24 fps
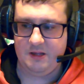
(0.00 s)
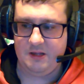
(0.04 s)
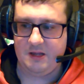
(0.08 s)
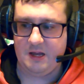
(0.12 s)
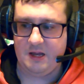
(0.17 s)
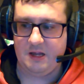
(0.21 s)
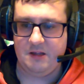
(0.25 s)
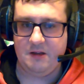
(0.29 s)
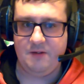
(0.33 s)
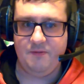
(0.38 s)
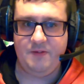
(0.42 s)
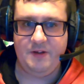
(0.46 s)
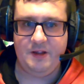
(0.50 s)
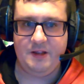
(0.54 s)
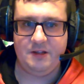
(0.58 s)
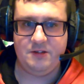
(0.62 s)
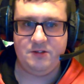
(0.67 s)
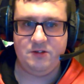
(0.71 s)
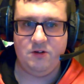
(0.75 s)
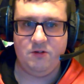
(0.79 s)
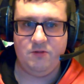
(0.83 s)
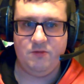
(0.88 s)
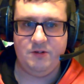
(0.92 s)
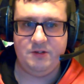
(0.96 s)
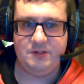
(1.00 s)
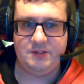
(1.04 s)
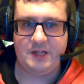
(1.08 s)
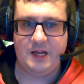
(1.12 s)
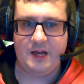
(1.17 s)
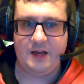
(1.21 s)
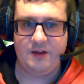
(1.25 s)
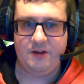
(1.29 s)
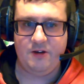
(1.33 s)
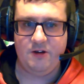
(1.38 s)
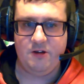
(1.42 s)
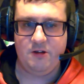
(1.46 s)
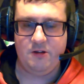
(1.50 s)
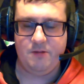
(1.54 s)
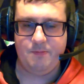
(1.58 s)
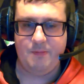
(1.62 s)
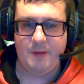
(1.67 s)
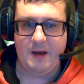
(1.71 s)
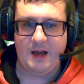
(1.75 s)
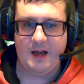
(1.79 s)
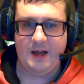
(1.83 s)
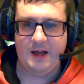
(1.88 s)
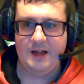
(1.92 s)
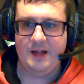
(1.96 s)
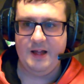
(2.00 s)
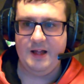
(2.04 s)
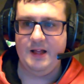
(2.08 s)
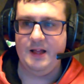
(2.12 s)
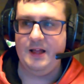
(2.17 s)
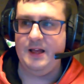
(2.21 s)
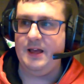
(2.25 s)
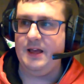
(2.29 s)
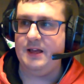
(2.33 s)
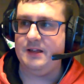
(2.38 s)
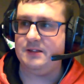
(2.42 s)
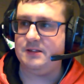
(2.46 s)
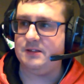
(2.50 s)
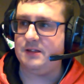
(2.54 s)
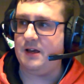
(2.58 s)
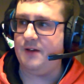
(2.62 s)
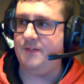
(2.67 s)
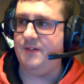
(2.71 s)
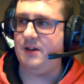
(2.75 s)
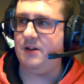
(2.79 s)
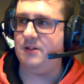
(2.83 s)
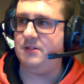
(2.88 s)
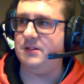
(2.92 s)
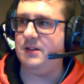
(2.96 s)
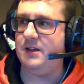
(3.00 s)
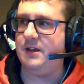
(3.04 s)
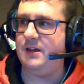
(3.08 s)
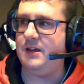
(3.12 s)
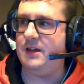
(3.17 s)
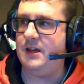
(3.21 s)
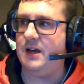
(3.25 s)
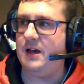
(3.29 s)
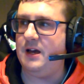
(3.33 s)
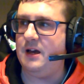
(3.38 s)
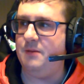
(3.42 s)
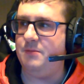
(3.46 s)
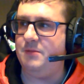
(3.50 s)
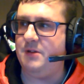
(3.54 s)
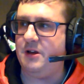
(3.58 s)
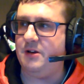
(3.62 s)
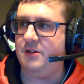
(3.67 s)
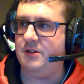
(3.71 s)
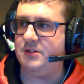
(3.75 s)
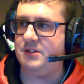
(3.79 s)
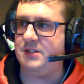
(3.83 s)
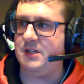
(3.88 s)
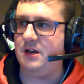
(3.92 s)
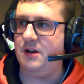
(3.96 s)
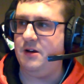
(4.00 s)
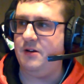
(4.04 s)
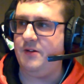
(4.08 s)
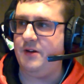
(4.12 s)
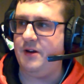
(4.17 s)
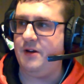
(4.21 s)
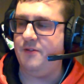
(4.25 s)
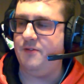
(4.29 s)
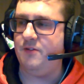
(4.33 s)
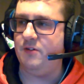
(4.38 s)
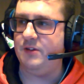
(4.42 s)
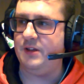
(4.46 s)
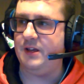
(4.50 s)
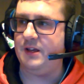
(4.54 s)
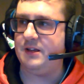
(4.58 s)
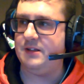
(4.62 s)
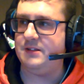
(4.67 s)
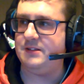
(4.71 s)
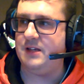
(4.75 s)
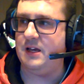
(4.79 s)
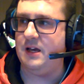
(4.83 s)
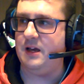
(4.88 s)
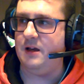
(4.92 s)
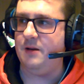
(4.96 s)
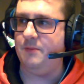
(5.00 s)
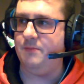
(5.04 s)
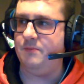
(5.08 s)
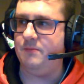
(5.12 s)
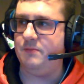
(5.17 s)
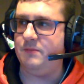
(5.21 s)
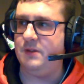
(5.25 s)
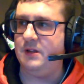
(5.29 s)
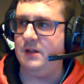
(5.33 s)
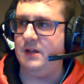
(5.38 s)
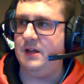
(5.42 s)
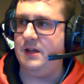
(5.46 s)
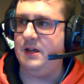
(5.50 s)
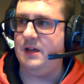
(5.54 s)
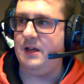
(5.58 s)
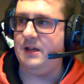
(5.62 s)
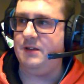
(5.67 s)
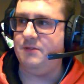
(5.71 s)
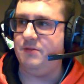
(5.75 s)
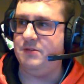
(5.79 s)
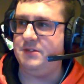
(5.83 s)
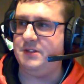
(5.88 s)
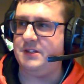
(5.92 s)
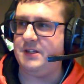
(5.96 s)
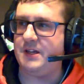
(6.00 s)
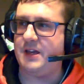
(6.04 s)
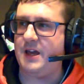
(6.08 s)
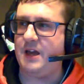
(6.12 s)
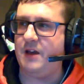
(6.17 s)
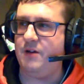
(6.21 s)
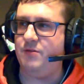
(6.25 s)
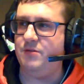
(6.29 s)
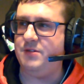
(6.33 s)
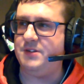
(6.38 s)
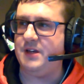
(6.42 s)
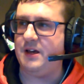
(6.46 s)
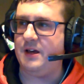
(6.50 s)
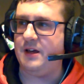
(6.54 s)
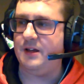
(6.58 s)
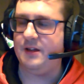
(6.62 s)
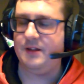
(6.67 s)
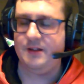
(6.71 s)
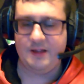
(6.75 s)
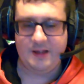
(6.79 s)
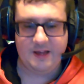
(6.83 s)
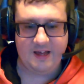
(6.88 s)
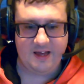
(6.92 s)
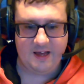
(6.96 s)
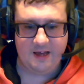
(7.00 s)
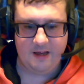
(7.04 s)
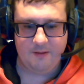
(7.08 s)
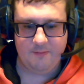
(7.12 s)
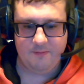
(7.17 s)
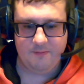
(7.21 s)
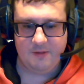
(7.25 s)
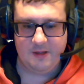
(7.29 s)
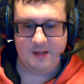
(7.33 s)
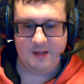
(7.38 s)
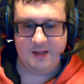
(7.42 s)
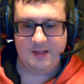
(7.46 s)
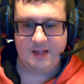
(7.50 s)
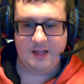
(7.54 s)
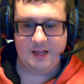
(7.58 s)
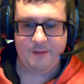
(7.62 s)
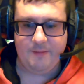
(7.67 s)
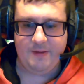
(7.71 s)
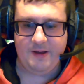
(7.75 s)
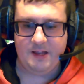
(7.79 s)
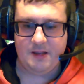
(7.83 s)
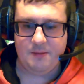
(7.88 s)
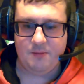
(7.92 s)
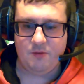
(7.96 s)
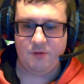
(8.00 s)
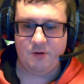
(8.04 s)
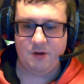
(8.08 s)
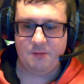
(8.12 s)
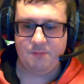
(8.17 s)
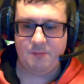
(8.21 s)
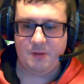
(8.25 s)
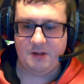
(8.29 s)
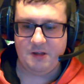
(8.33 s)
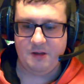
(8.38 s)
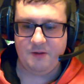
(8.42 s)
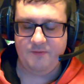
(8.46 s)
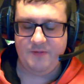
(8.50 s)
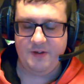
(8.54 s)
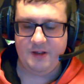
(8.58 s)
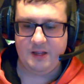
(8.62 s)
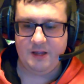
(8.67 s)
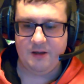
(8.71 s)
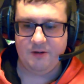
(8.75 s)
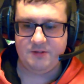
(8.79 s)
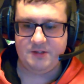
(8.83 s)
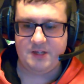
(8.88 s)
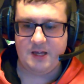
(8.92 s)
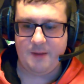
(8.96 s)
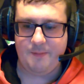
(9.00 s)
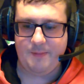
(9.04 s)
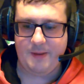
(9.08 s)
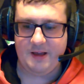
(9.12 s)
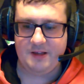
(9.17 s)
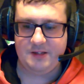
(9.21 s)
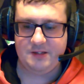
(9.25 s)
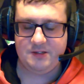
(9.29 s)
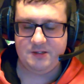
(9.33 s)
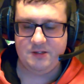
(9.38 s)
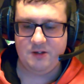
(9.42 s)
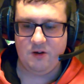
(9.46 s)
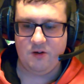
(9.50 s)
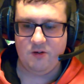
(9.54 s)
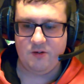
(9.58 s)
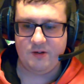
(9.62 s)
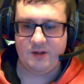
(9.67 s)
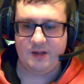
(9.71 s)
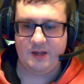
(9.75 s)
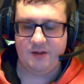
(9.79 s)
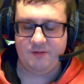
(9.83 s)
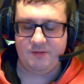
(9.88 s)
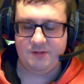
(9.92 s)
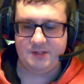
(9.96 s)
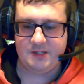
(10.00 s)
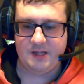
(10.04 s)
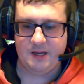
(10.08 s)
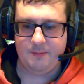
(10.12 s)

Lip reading: don't think the song was that good, but I think it was like Stereophonics. Was it Dakota? That made number one, but I don't think that was their best song. It was